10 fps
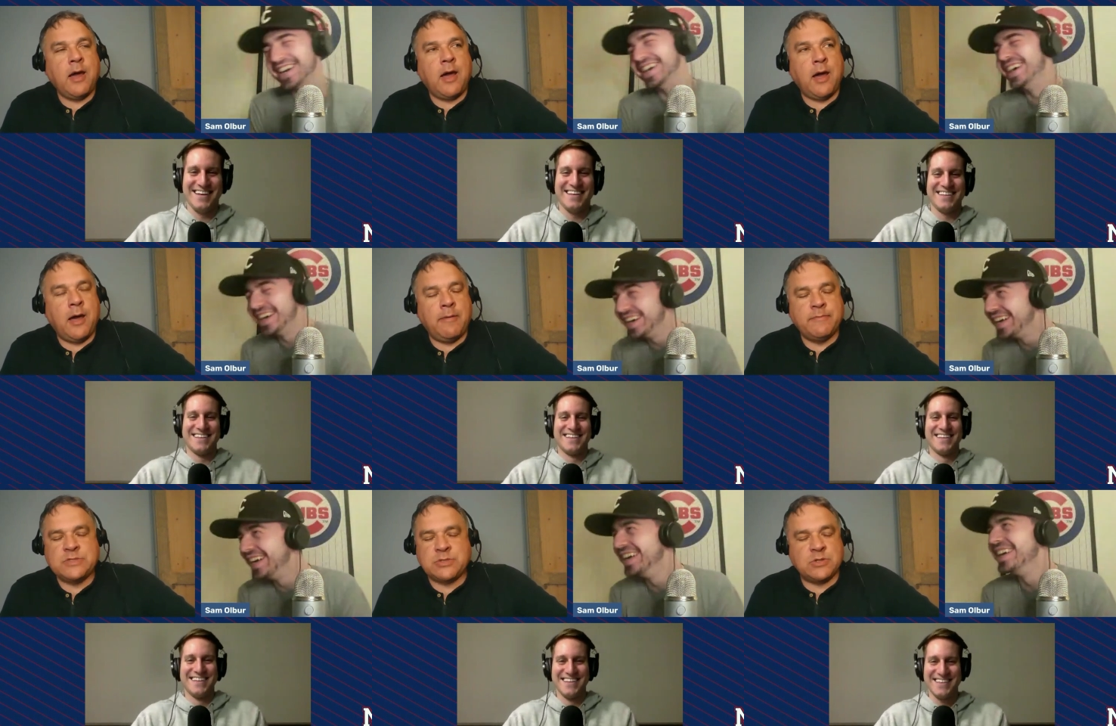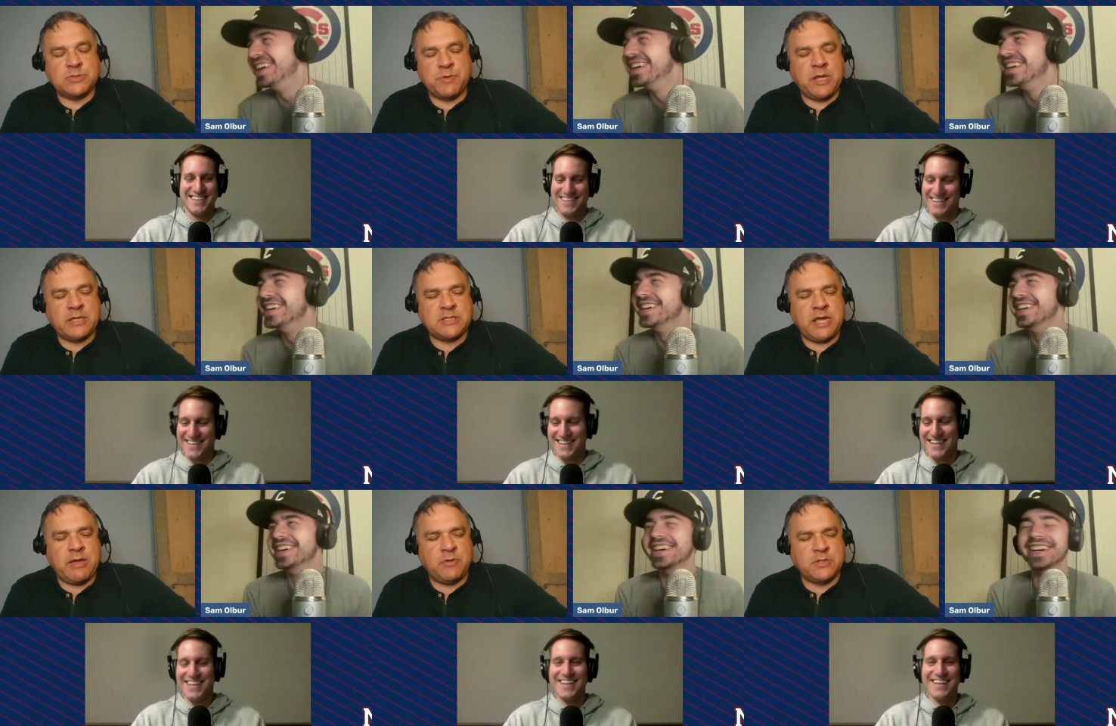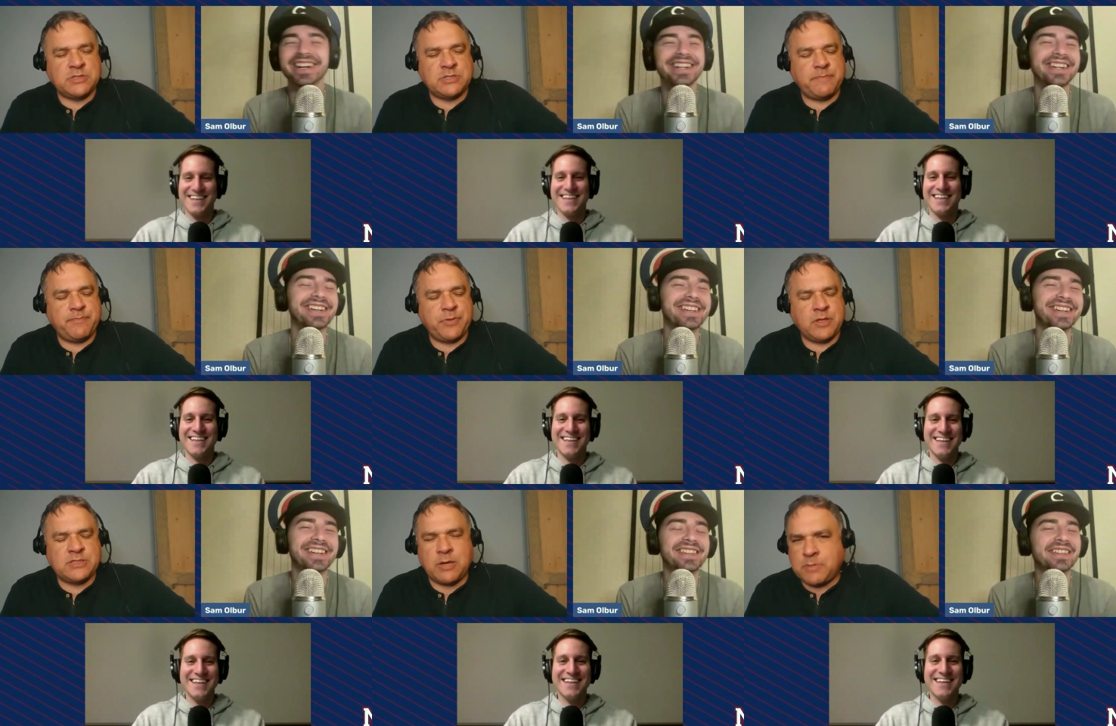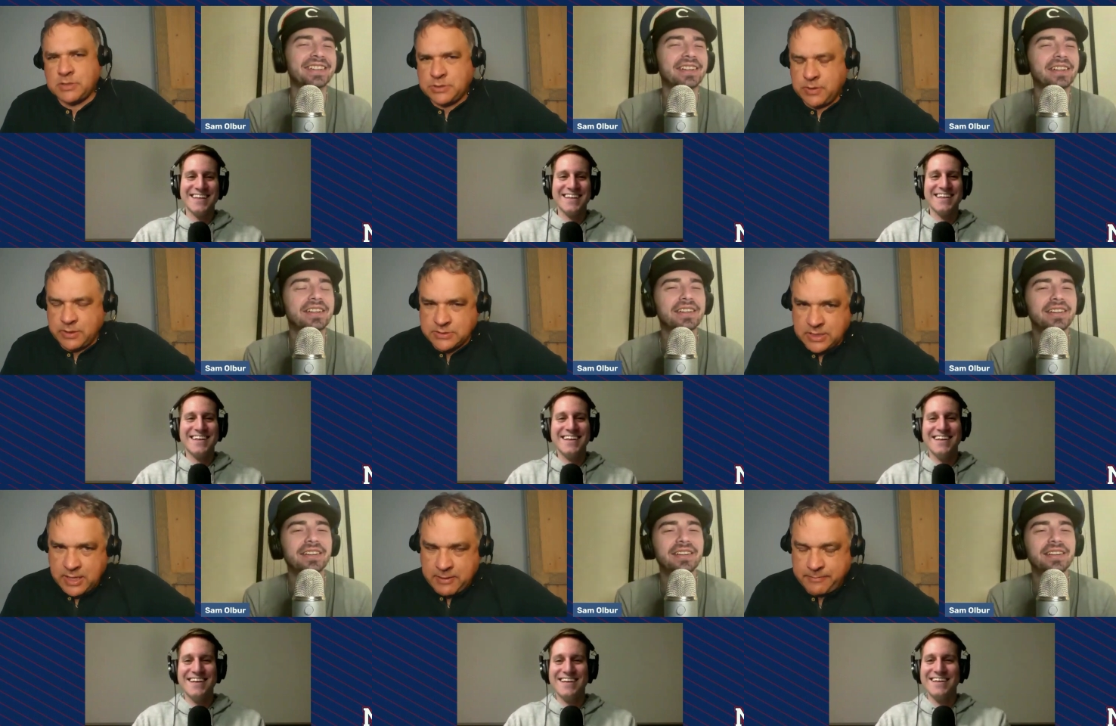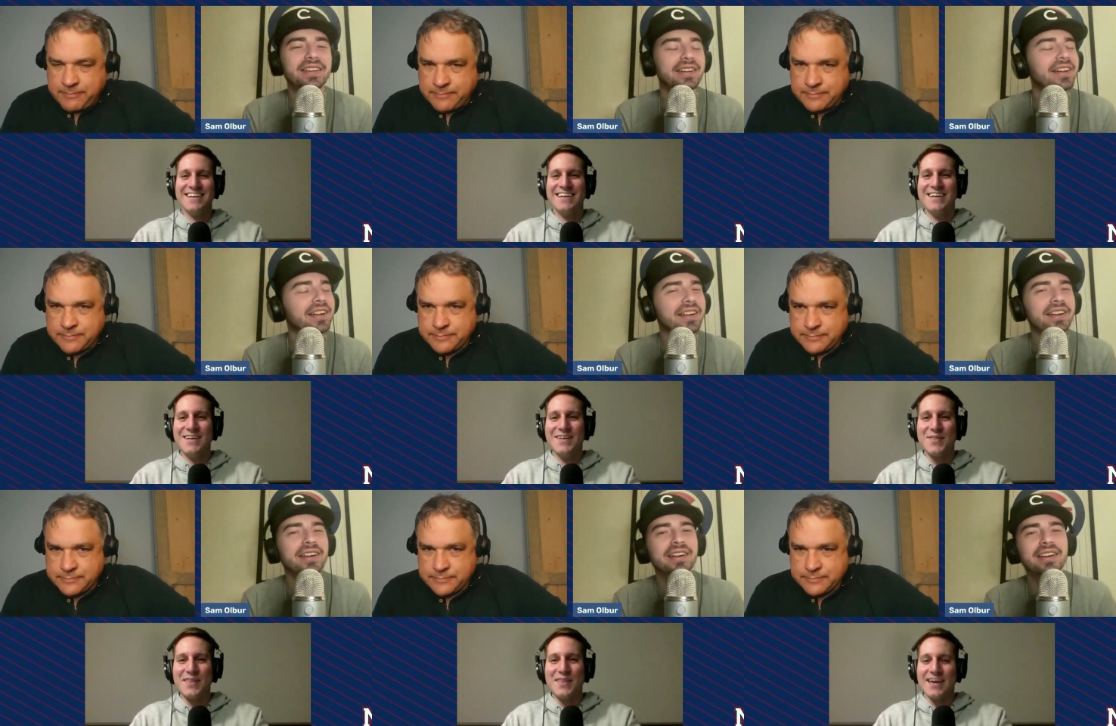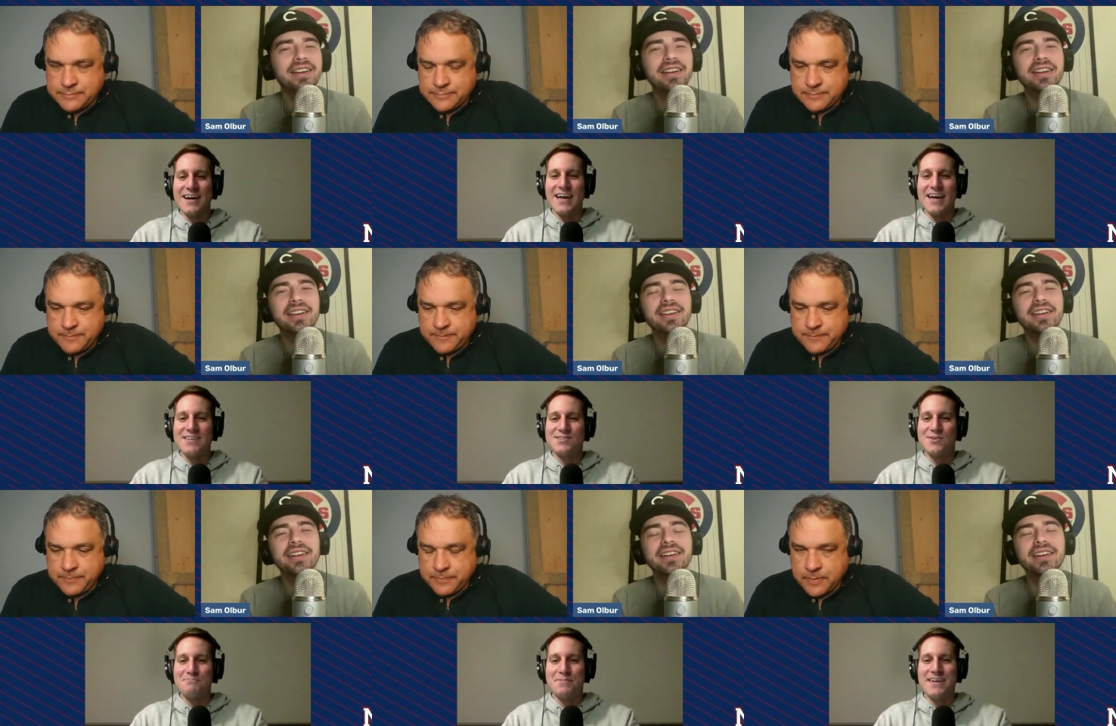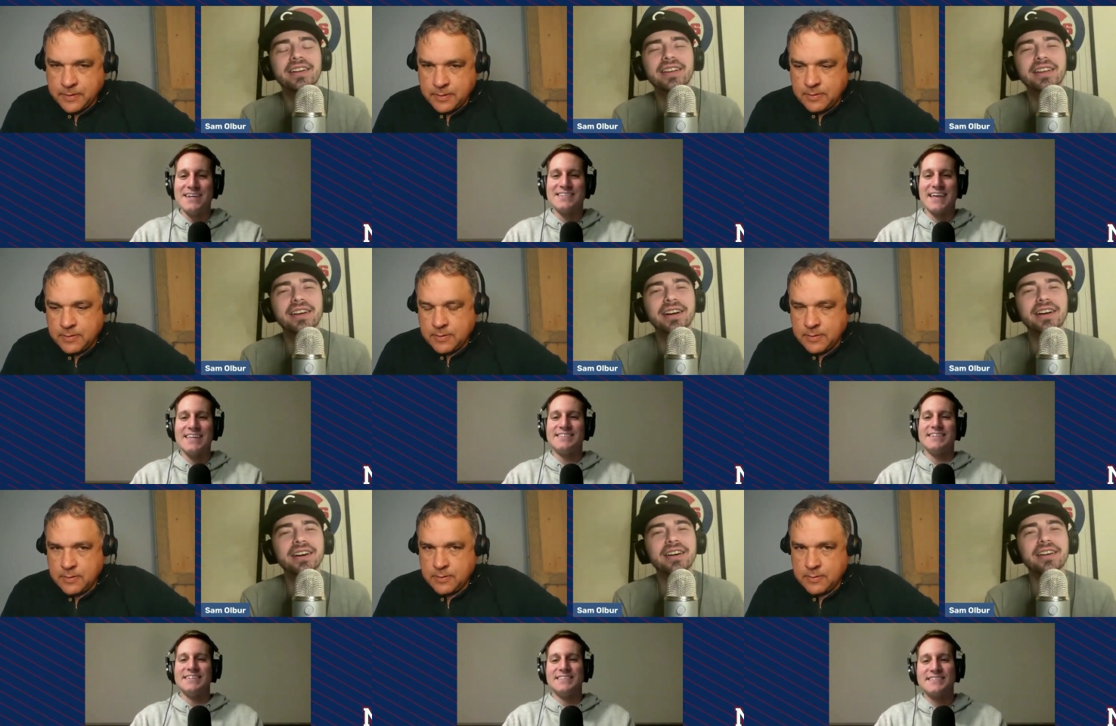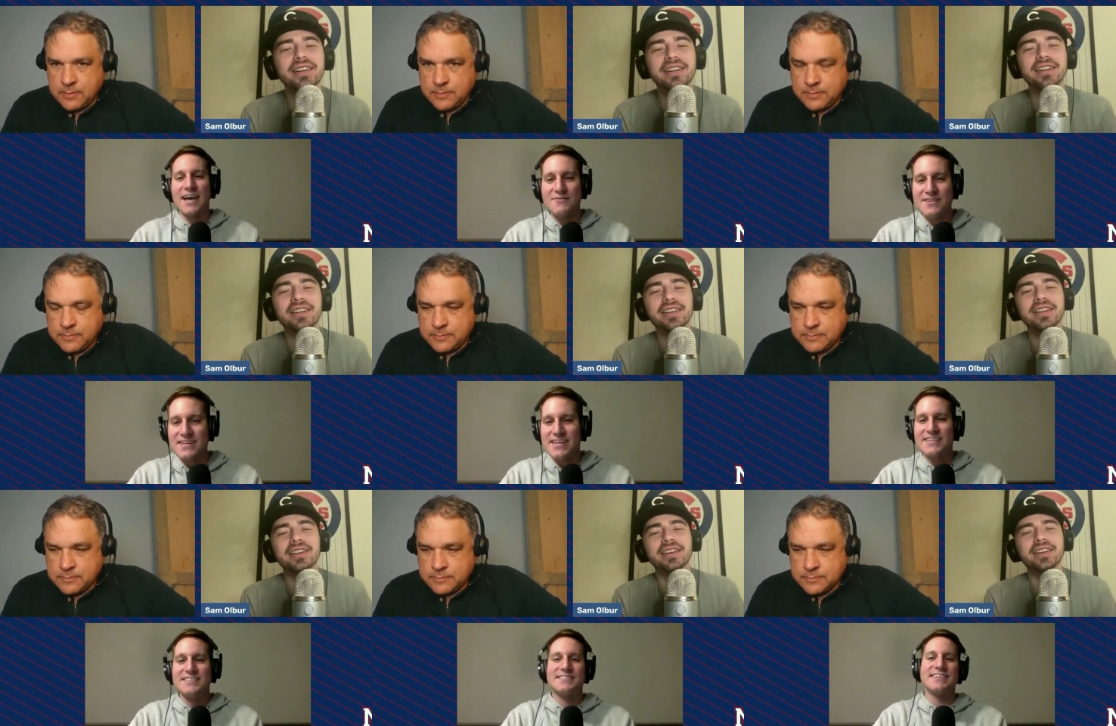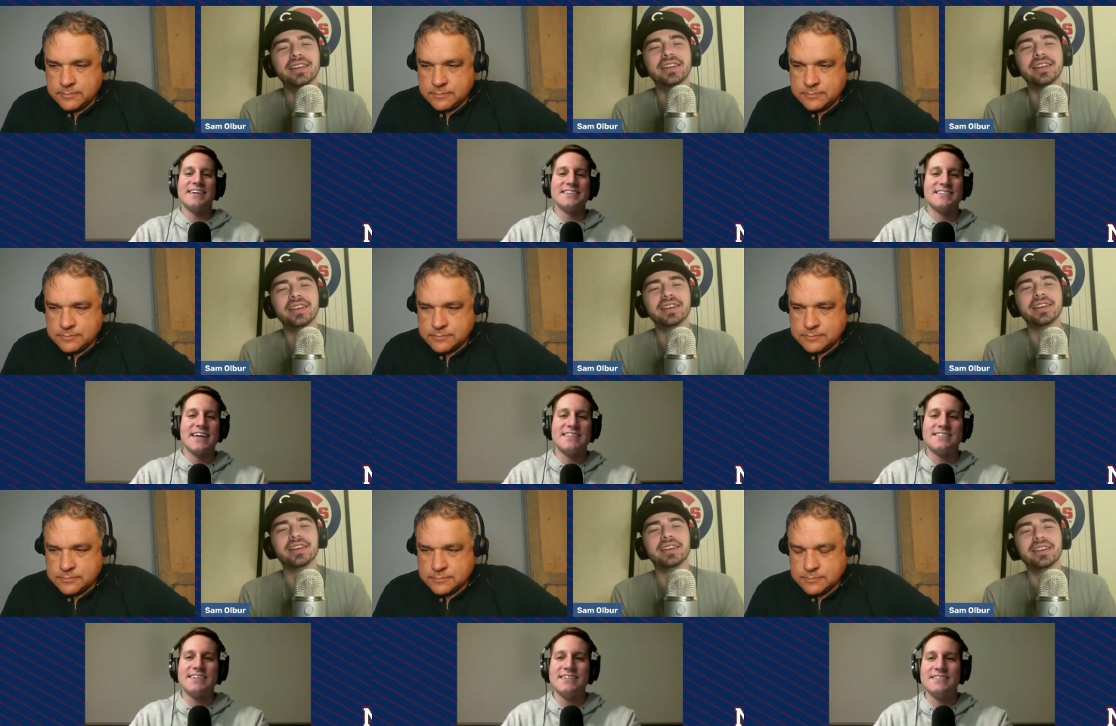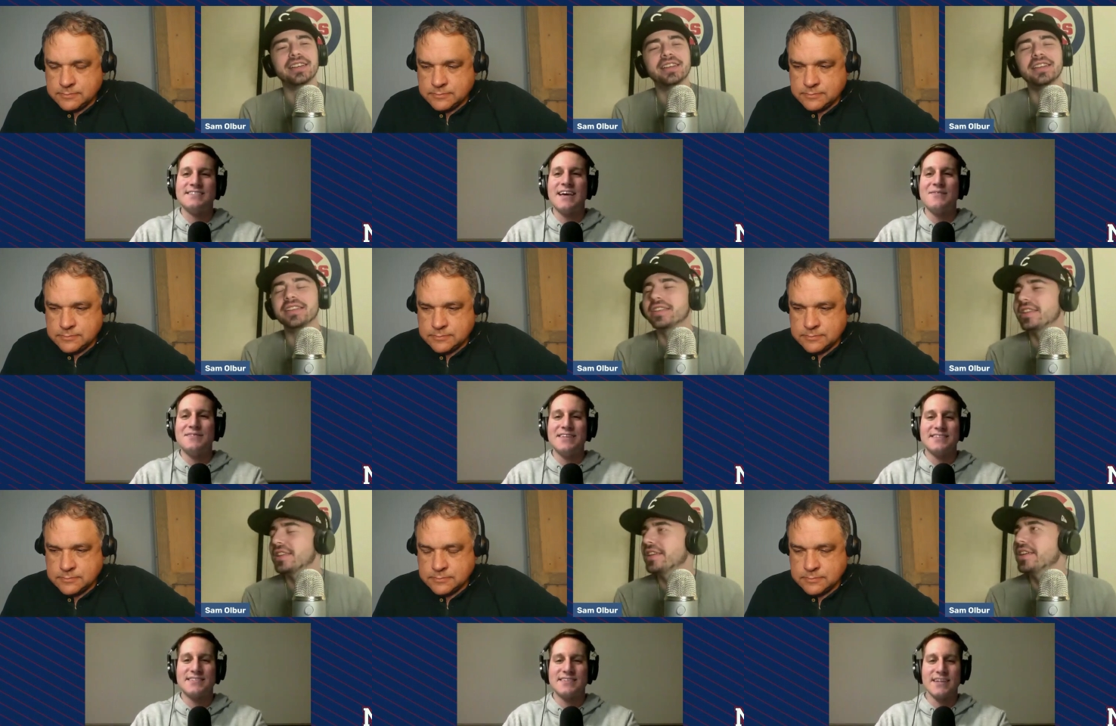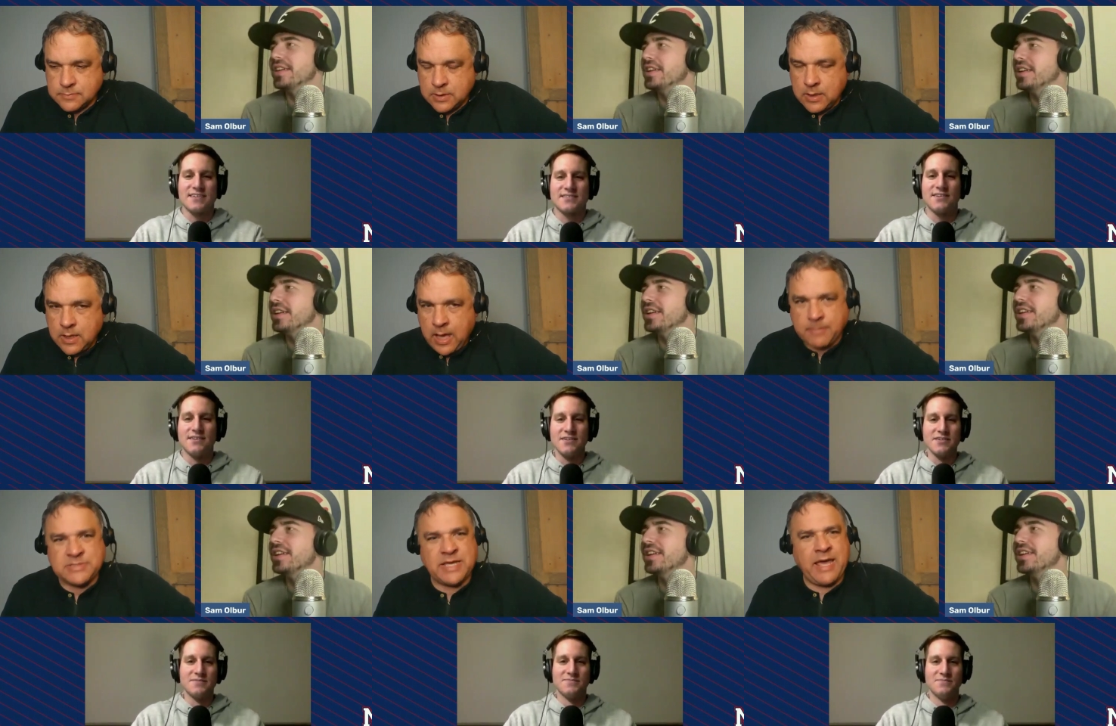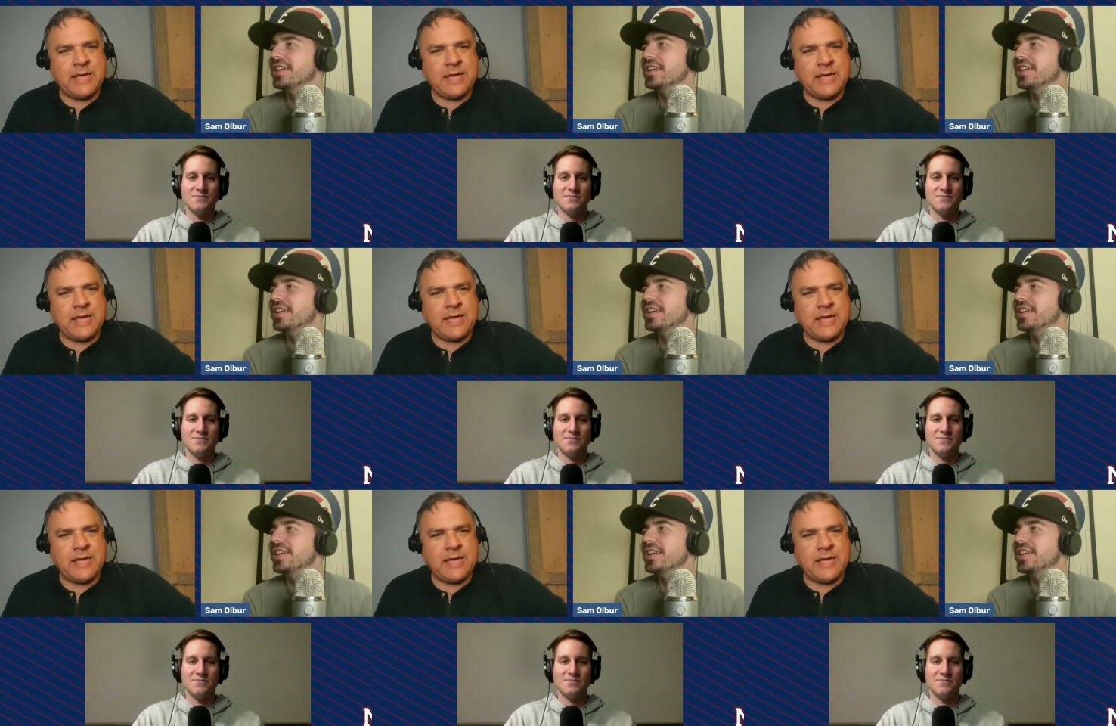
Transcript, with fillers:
Speaker 1: Um, so it's it's it was you tell me the two years again.
Speaker 2: The uh, so B is 1870 and C is 1876. Sully, I'm gonna say